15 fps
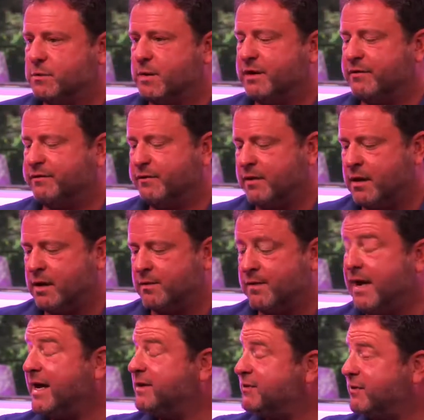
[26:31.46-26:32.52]
we have um,
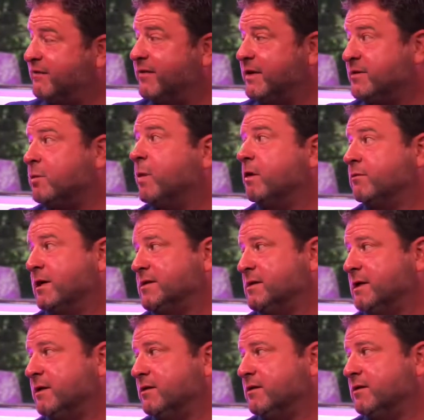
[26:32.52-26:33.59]
had to evict one
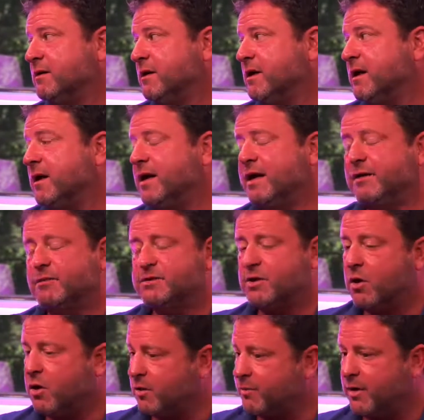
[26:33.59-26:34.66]
resident and it was
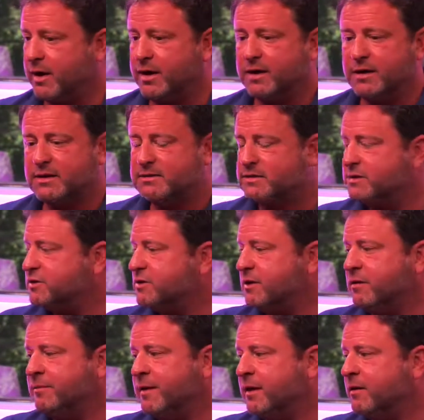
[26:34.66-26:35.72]
heartbreaking because this
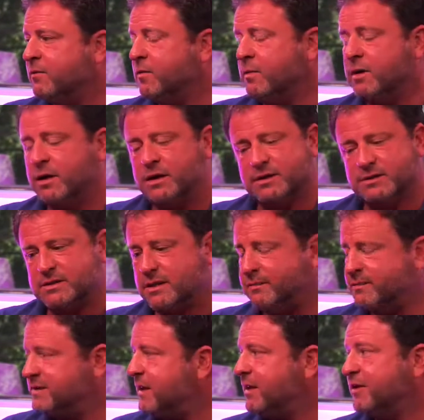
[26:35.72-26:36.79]
gentleman was
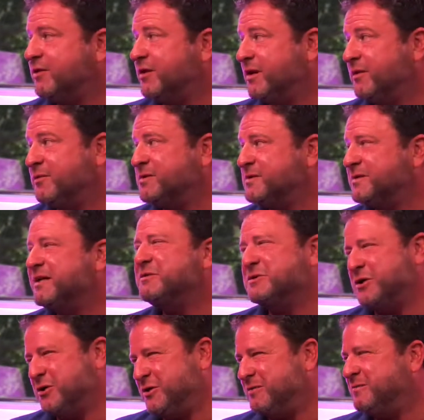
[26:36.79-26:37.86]
i'm telling you he was he was
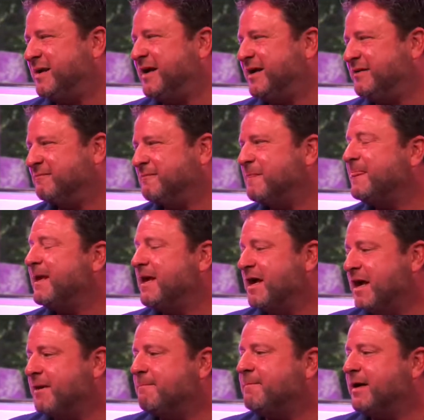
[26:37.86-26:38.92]
a good man
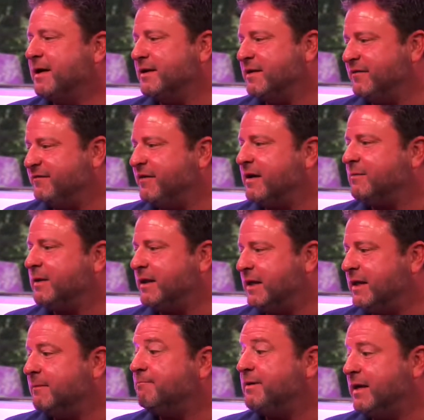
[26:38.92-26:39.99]
mm. but the
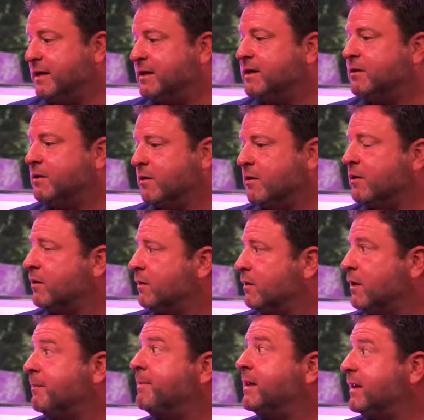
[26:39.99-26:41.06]
family impeded
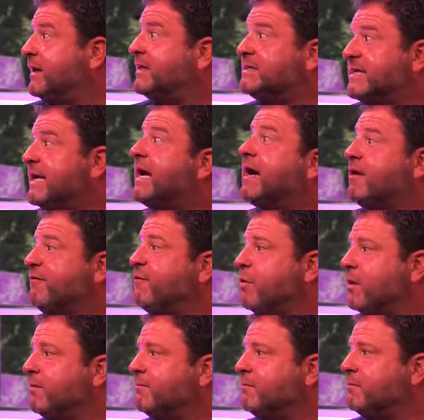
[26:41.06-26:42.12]
our ability to care mm-hmm.
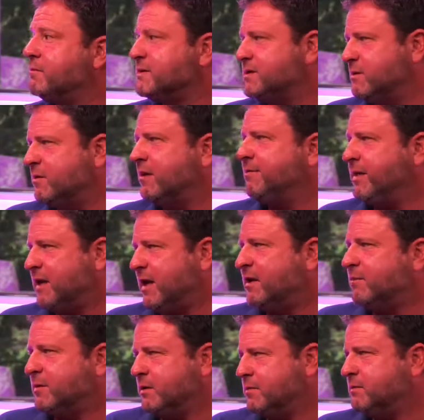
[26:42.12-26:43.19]
for him mm-hmm. so it mm-hmm.
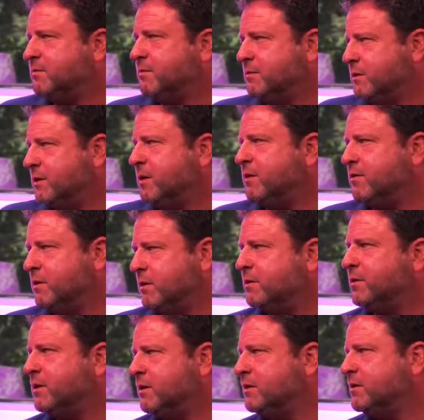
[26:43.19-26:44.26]
became a you know a,
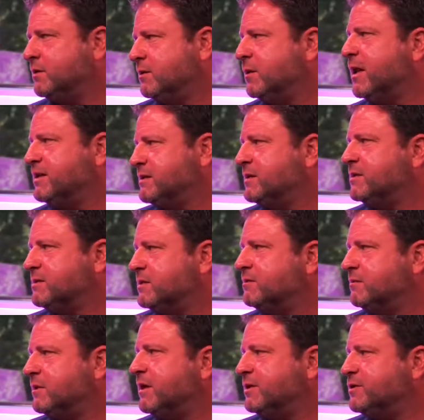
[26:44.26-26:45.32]
a, license
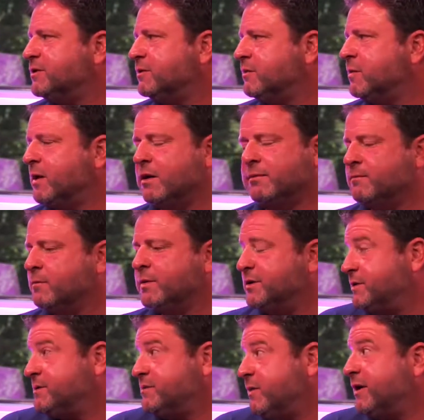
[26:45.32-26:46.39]
issue where we
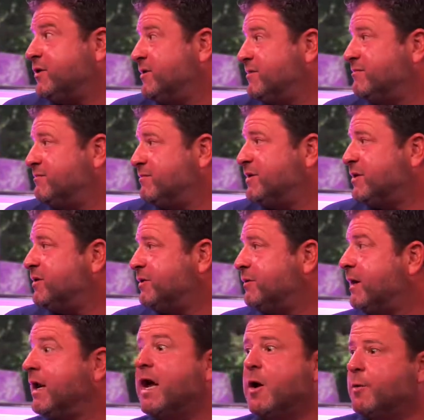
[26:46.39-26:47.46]
just we couldn't couldn't
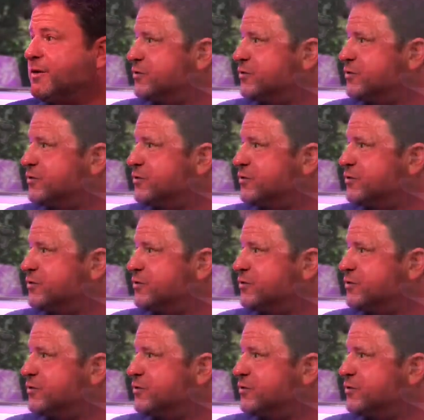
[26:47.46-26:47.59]
do it we